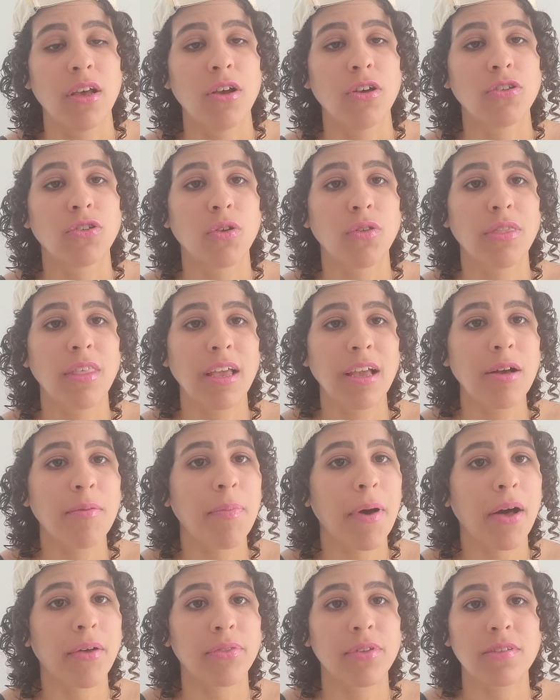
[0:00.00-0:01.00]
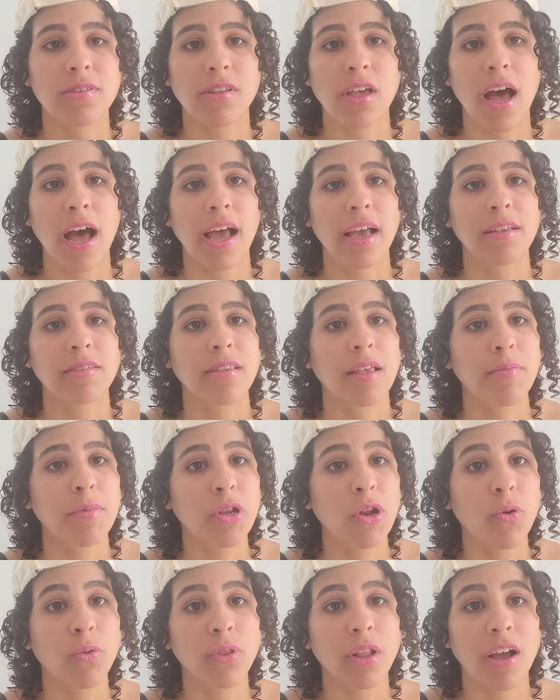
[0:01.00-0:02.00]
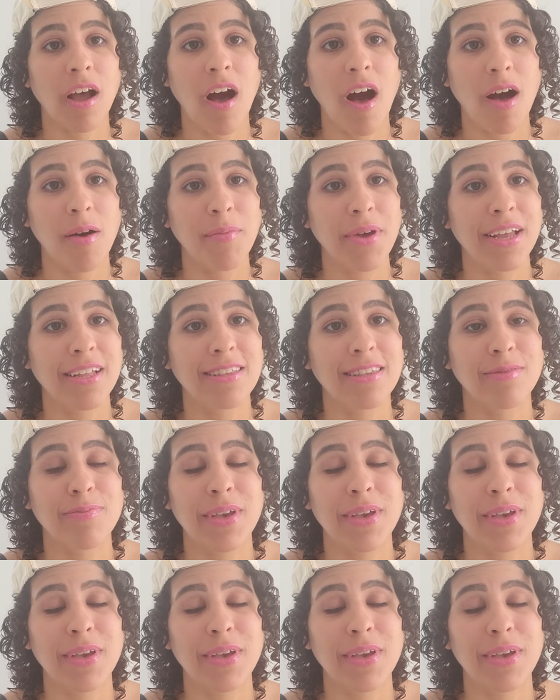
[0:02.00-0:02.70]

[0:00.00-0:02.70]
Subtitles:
So think about this, guys. Let me know in the comments,